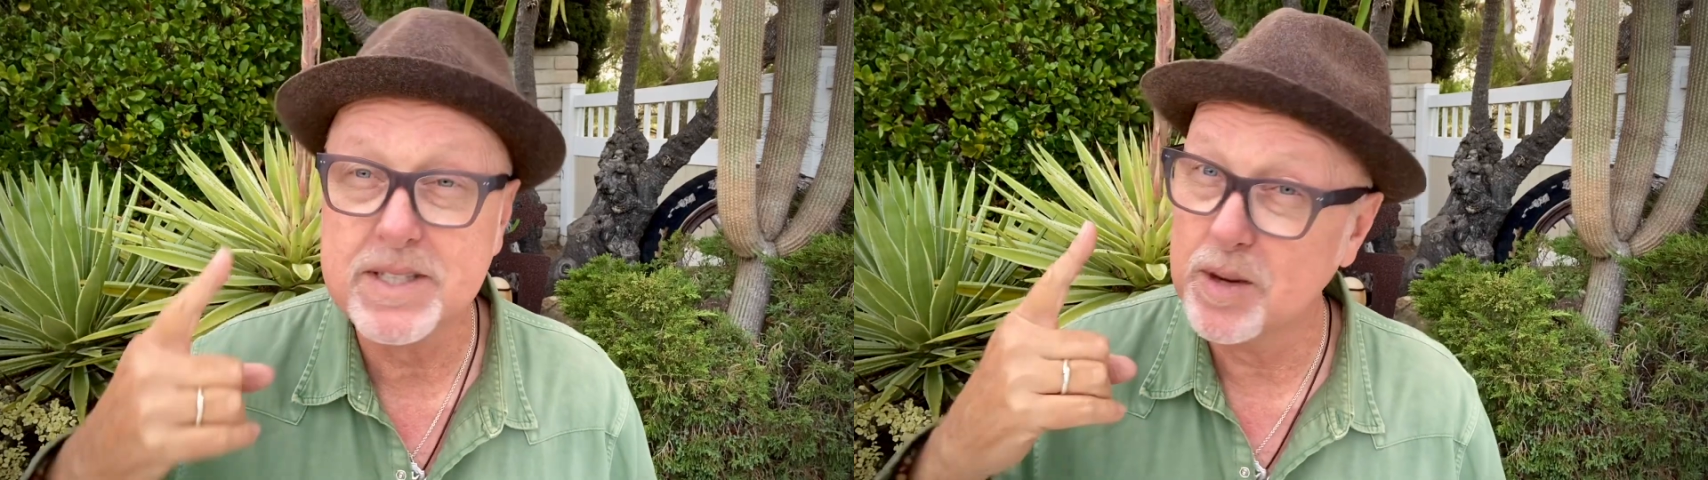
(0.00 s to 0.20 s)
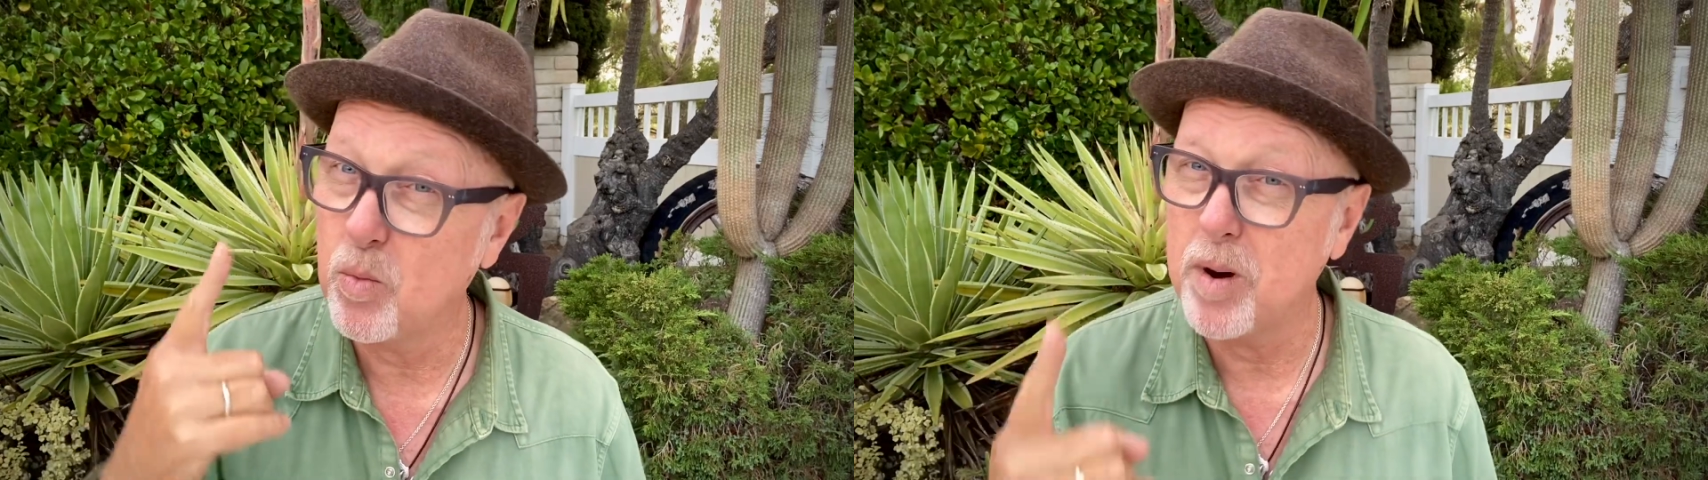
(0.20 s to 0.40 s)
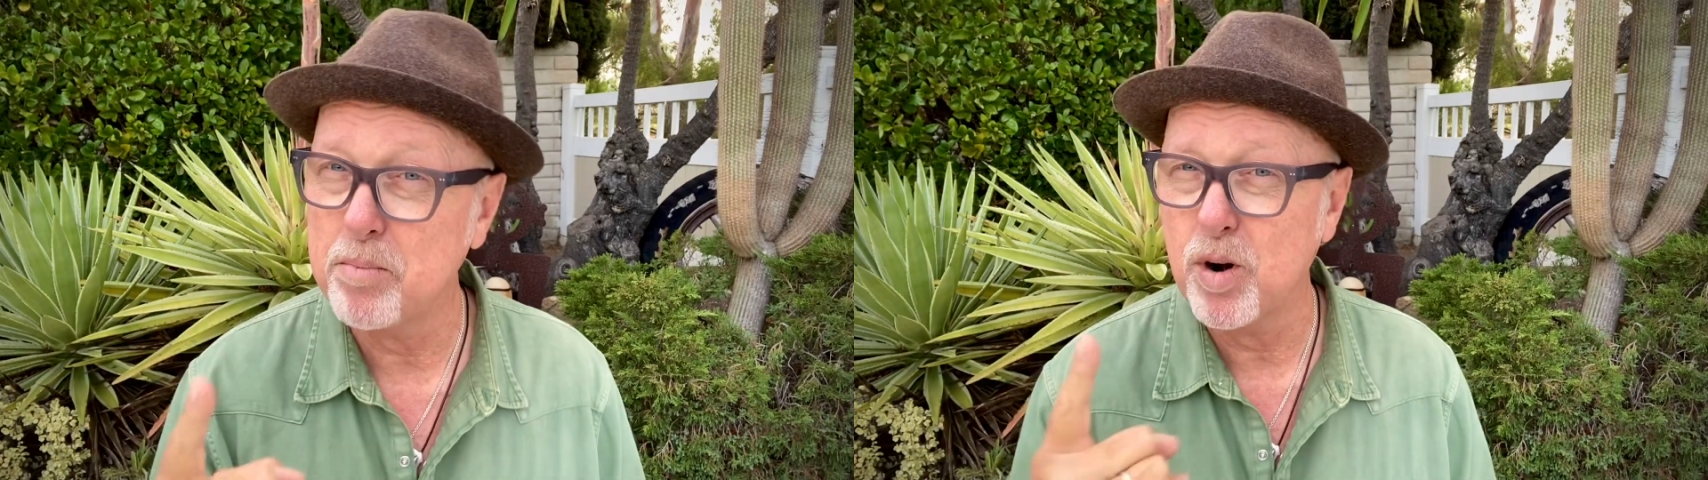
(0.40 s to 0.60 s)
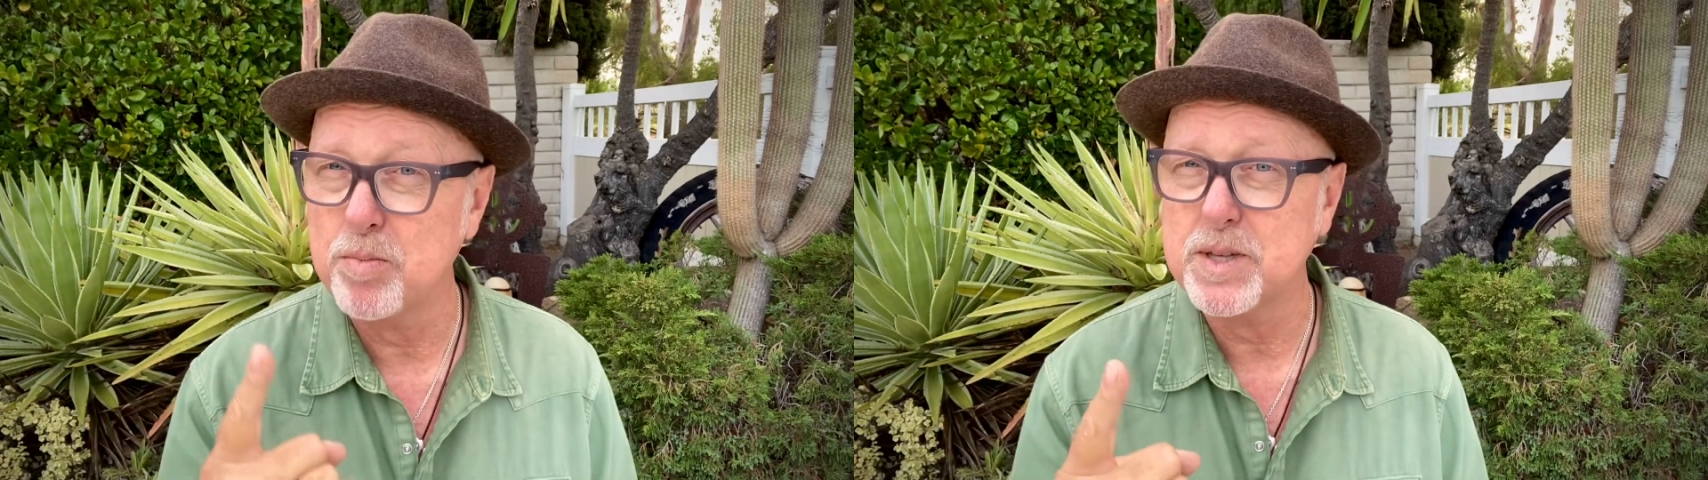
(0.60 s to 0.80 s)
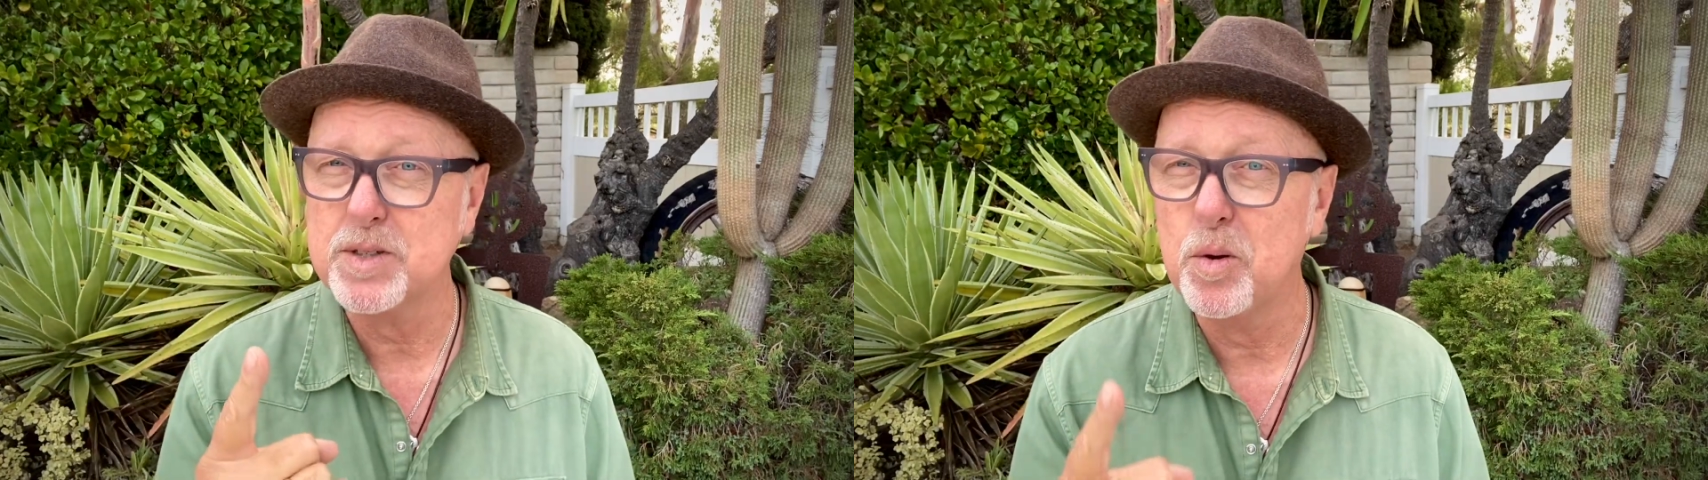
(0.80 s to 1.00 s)
and one
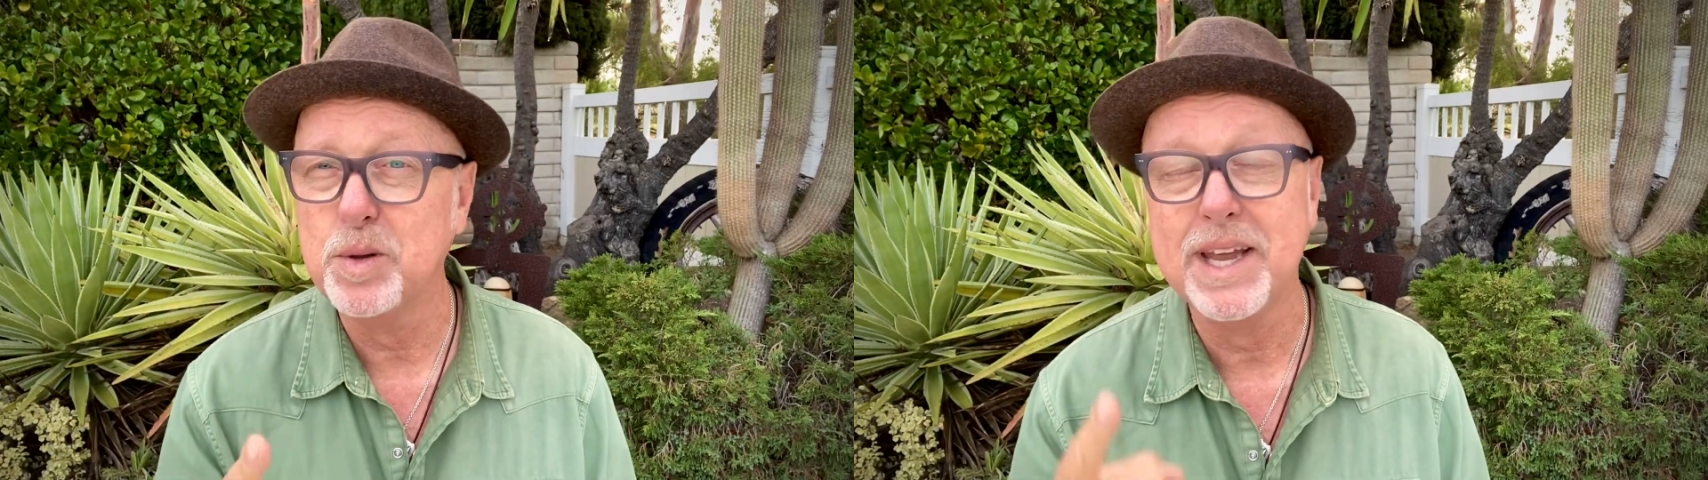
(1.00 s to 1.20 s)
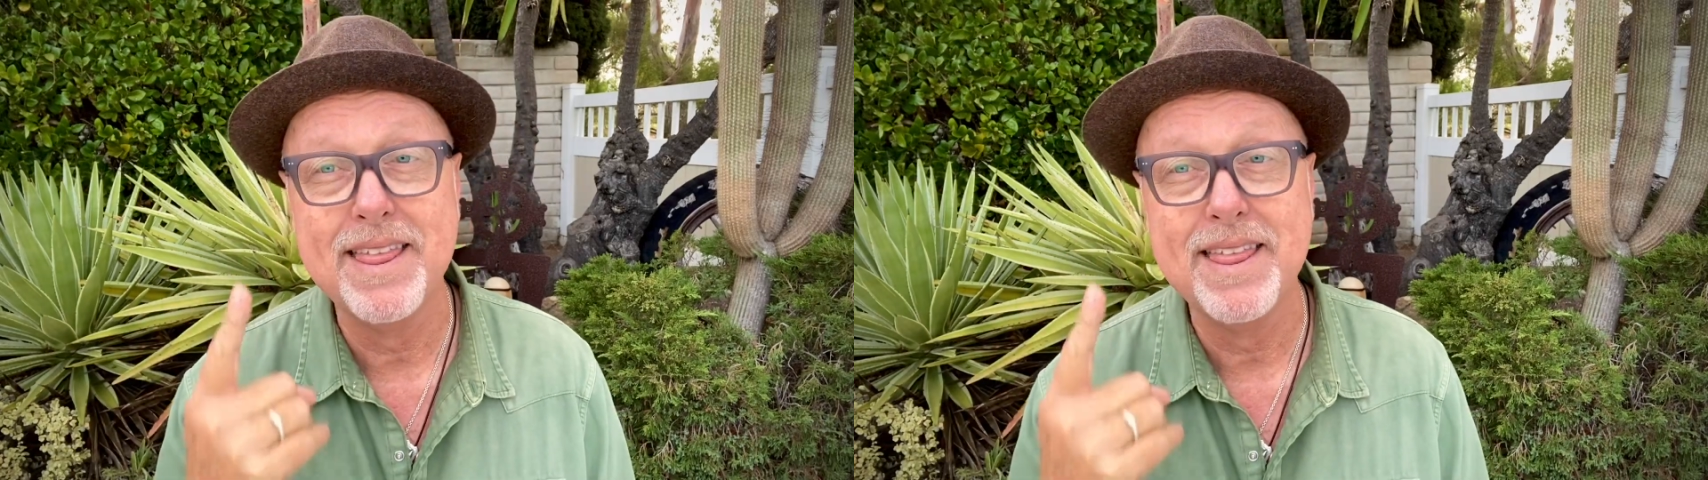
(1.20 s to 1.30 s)
purpose only,